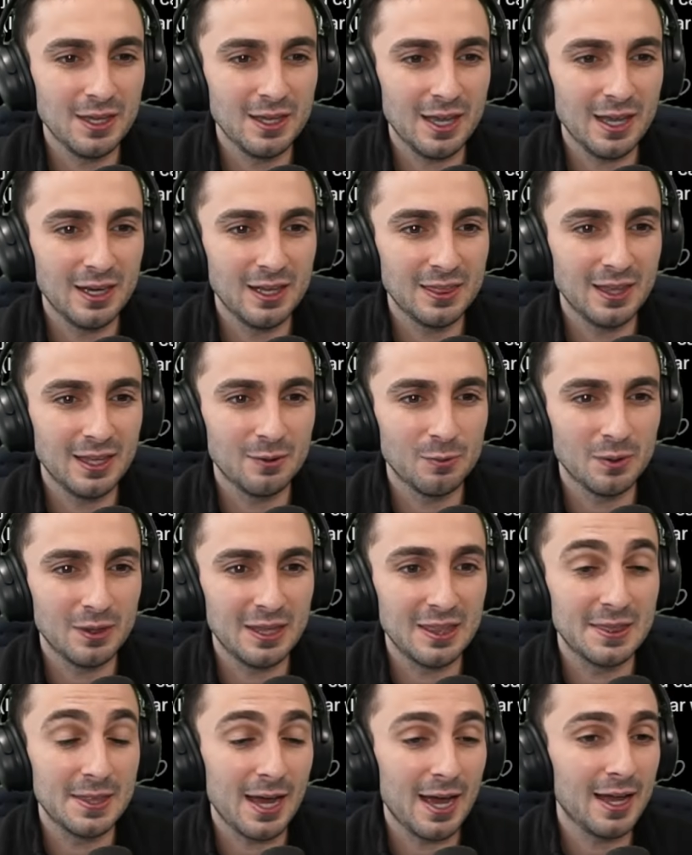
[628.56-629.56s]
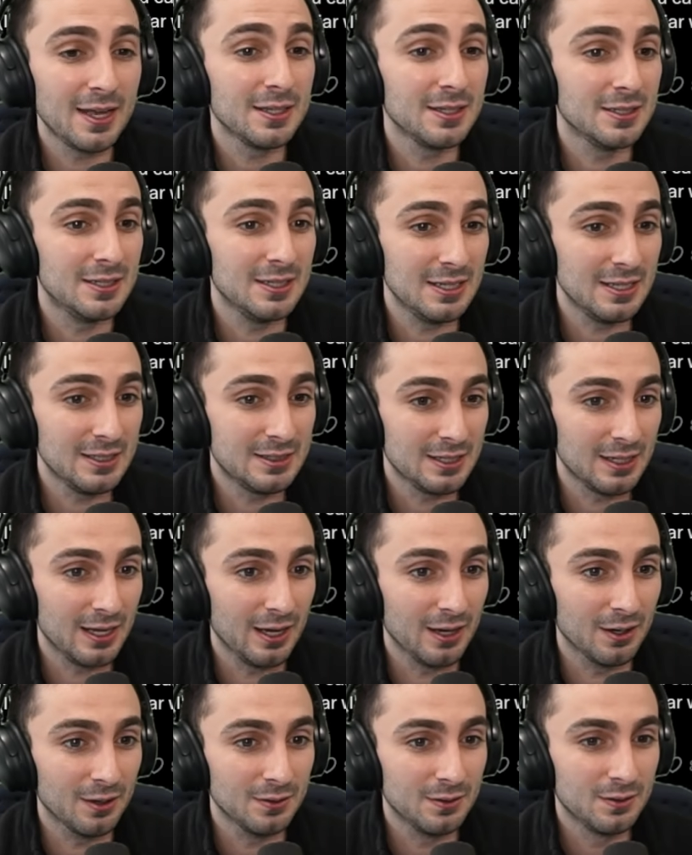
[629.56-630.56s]
anything really that
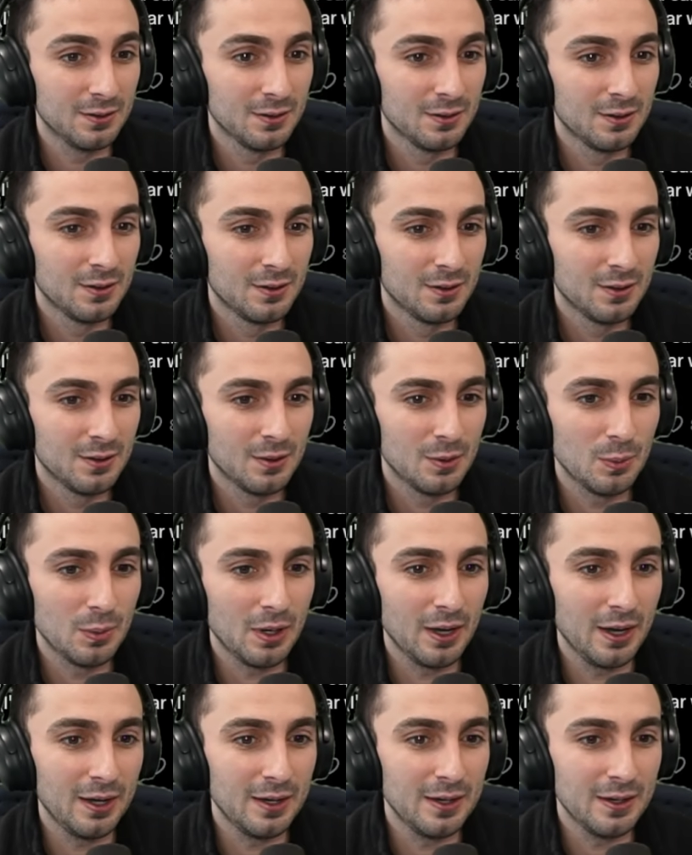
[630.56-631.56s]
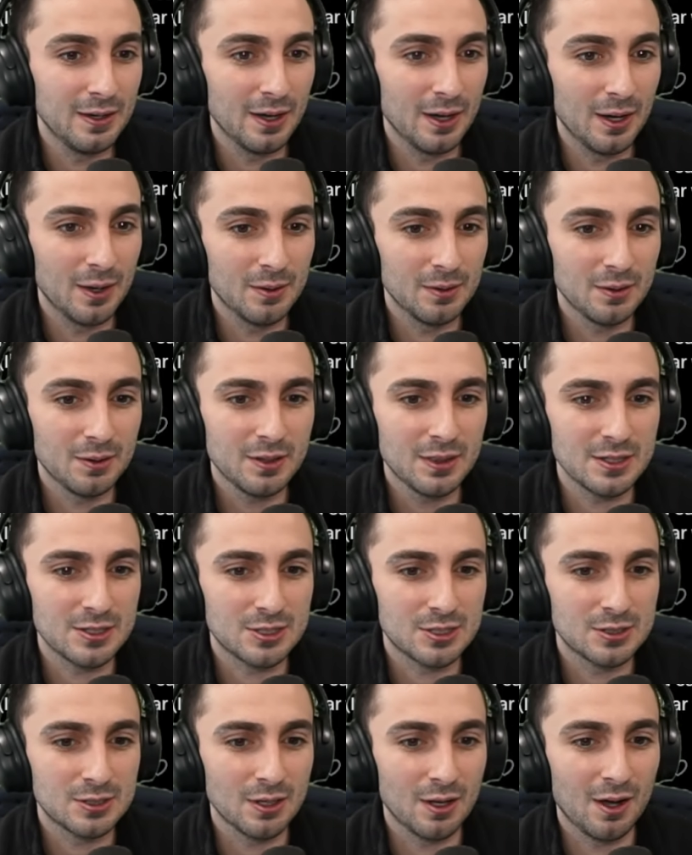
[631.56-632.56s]
detailed. And look at the
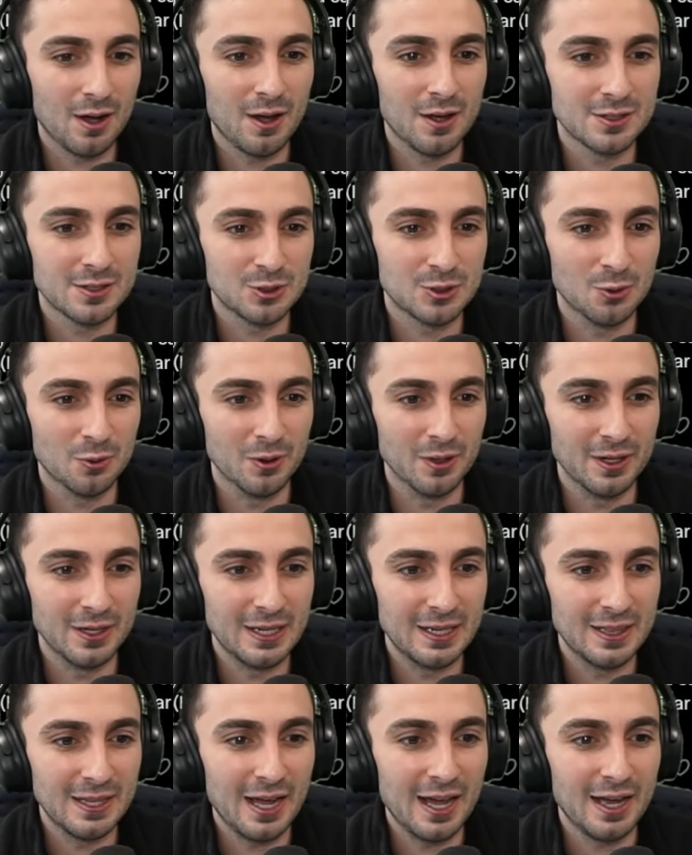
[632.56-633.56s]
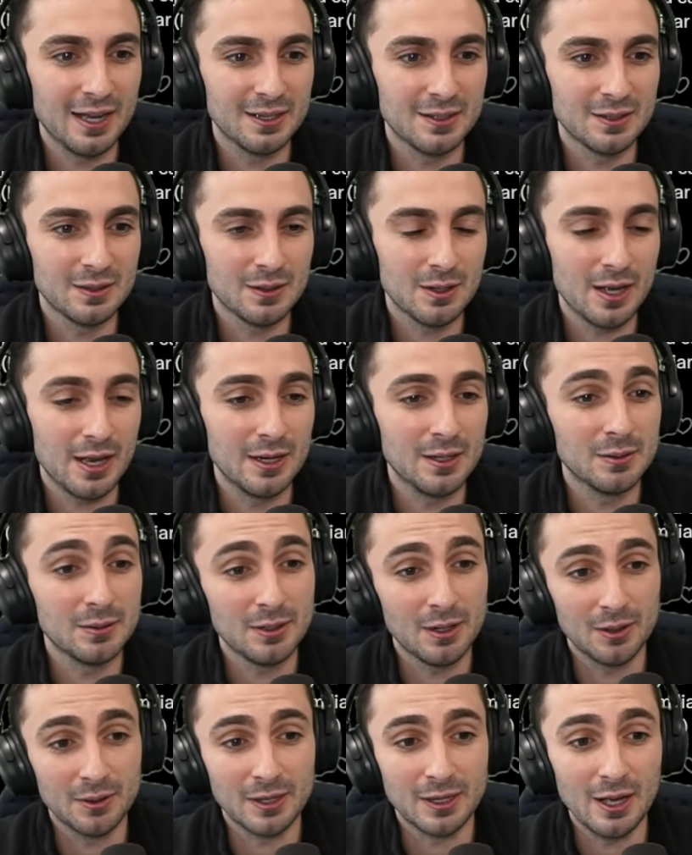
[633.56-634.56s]
saw sword, that, and
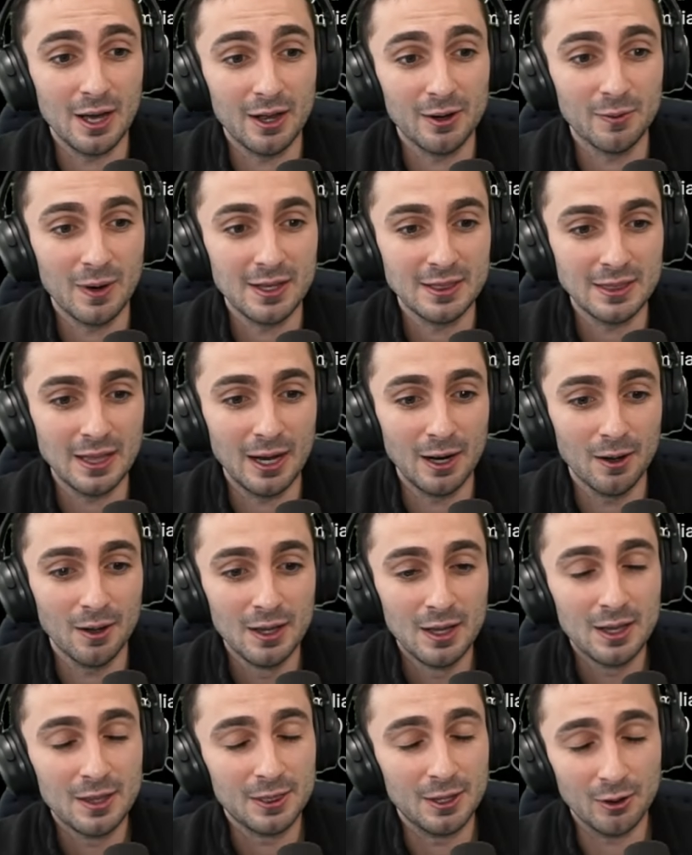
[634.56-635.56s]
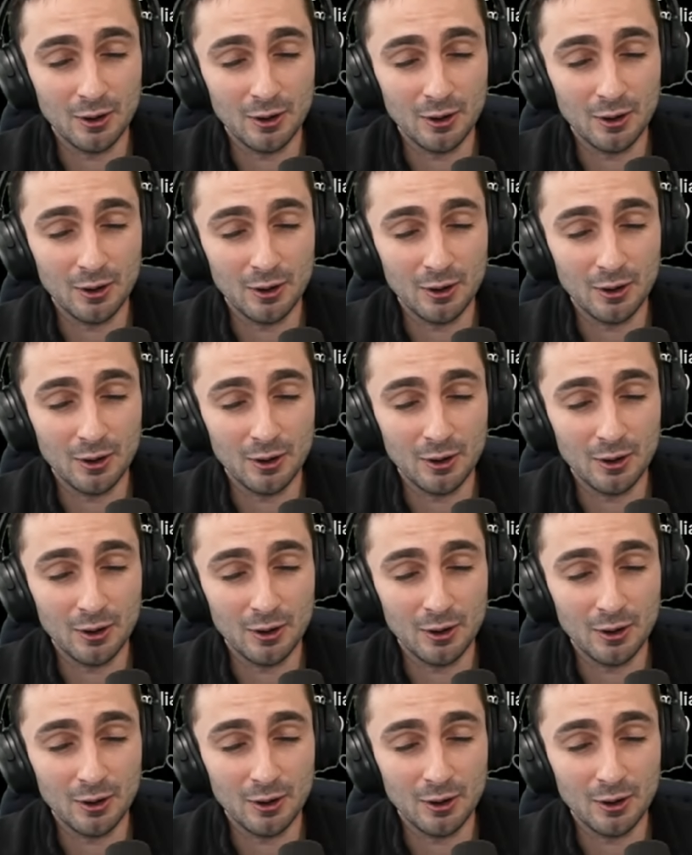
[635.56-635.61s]
you know, the gun right there. There